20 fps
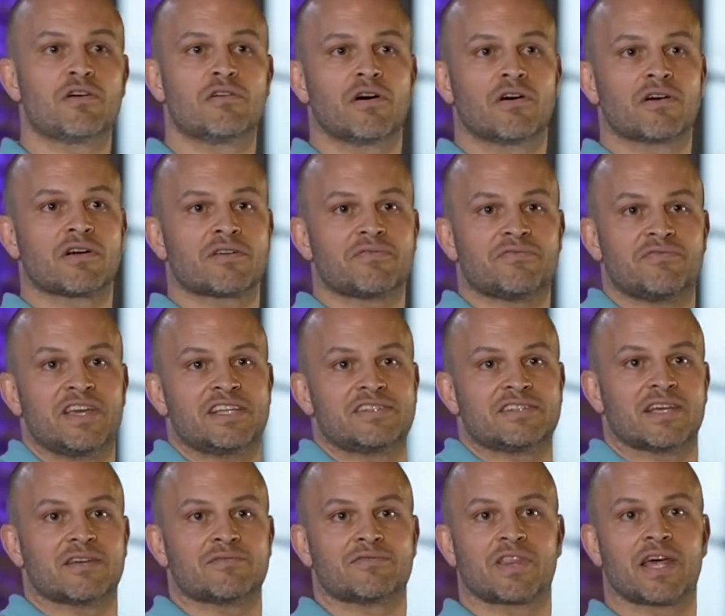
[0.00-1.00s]
longer
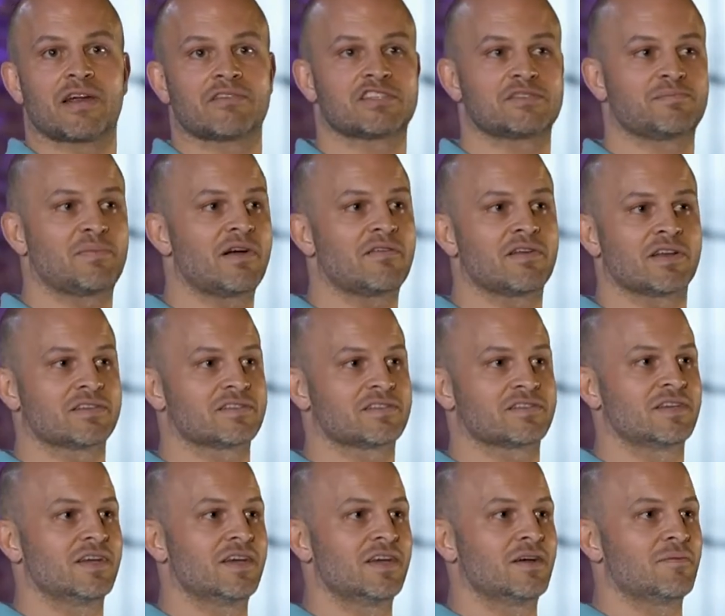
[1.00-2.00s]
fitting for their experience